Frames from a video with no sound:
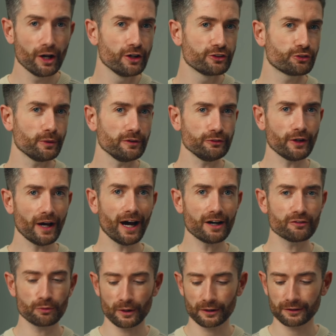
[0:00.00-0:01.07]
So if you
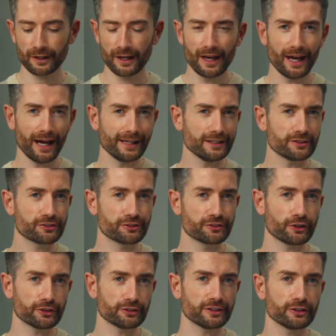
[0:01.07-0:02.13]
have one and it's
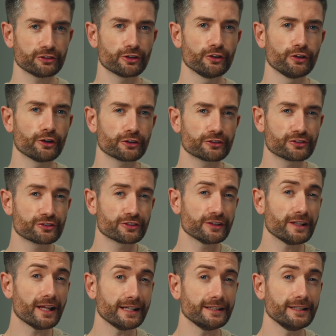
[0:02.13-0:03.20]
starting to look
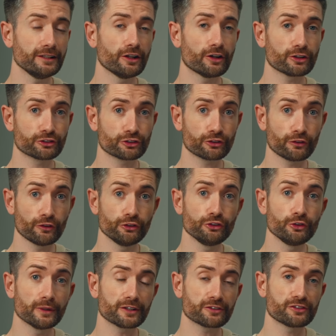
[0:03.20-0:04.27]
slightly larger than
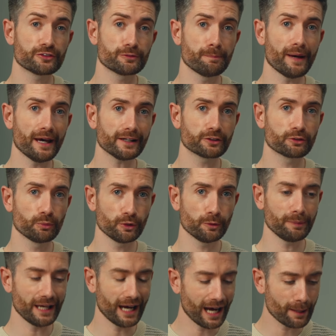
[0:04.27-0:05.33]
you expect would
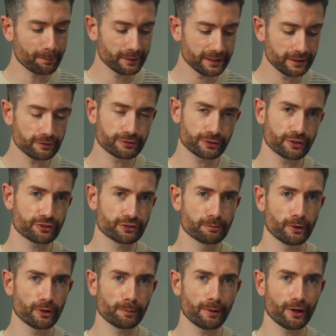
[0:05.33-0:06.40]
be happy for a
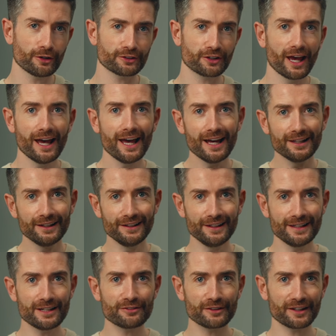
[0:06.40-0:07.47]
small pot,
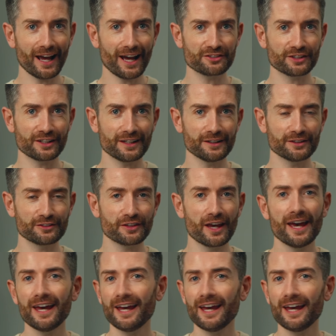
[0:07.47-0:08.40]
leave it as it is.